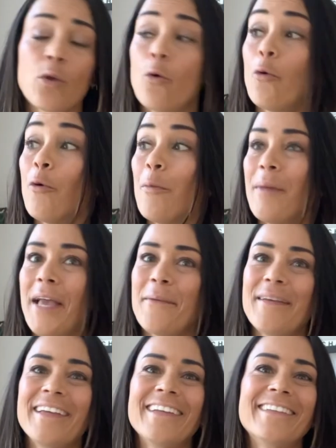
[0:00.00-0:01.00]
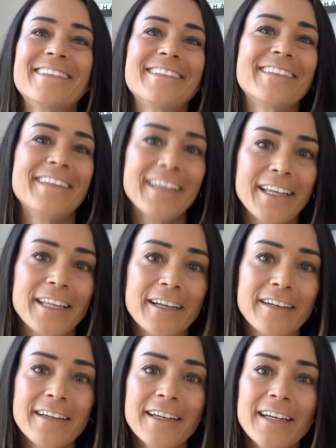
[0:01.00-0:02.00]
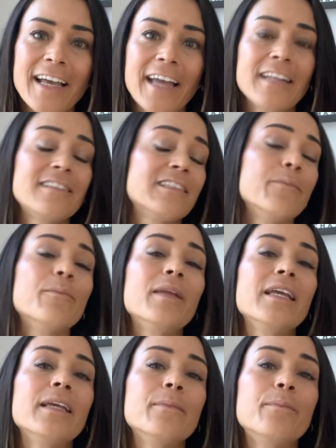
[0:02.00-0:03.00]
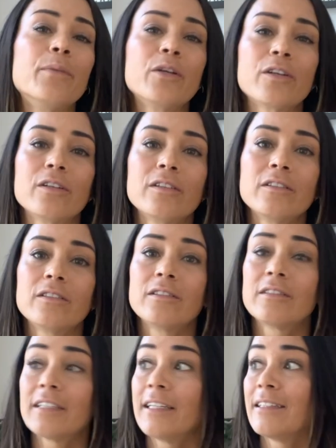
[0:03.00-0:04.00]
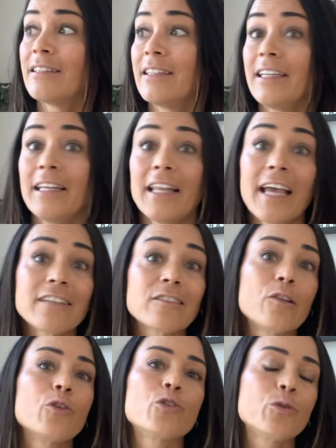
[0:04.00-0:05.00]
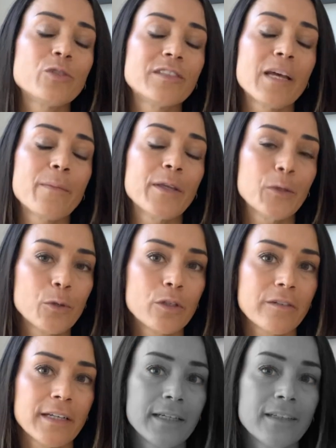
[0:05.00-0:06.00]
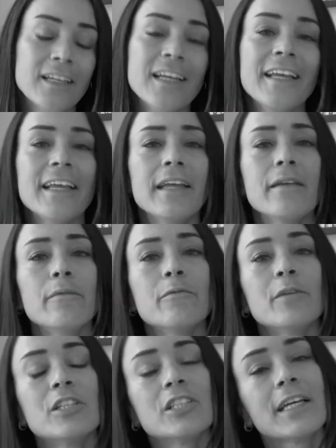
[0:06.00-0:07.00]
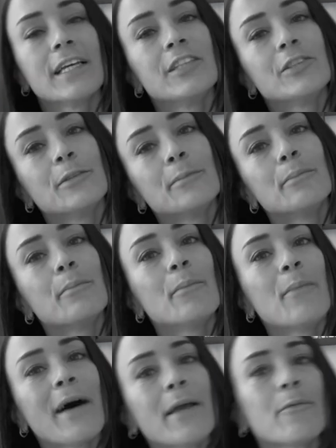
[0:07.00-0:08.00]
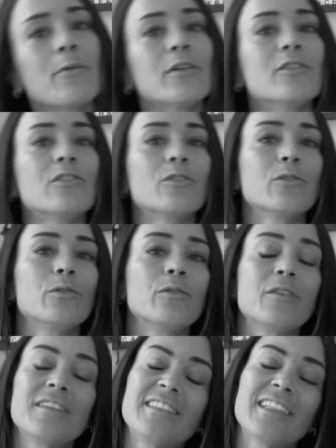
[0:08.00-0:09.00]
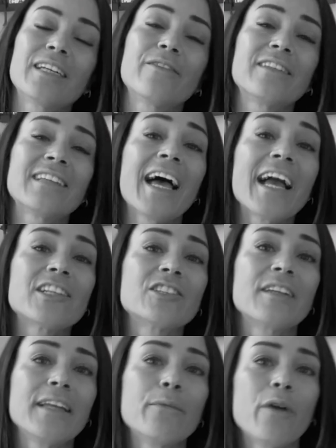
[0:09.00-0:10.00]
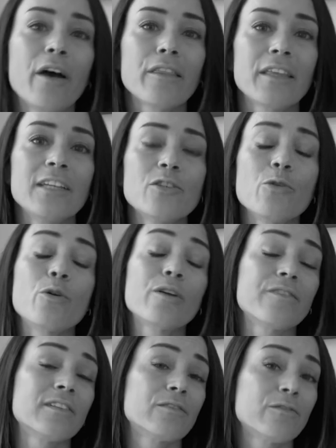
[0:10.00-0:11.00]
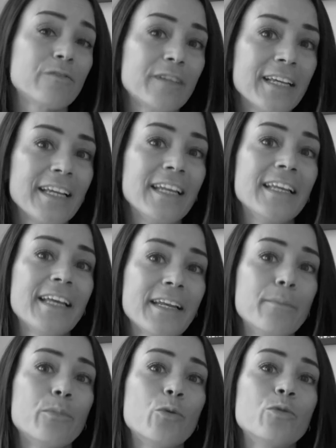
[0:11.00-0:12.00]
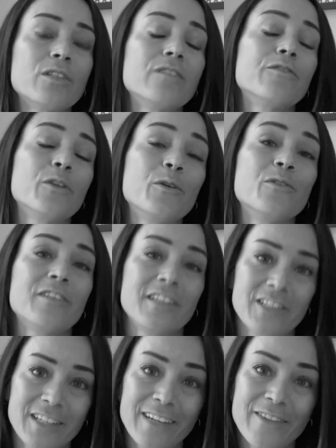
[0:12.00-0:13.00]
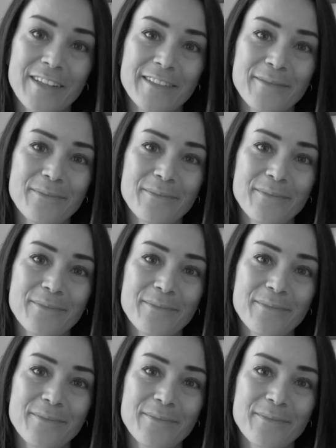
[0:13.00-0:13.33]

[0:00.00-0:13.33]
Or maybe it's neither, and it's simply because it's the next logical step in your career, in which case you might want to consider if it's actually worth it or if it's really that important for you to achieve it.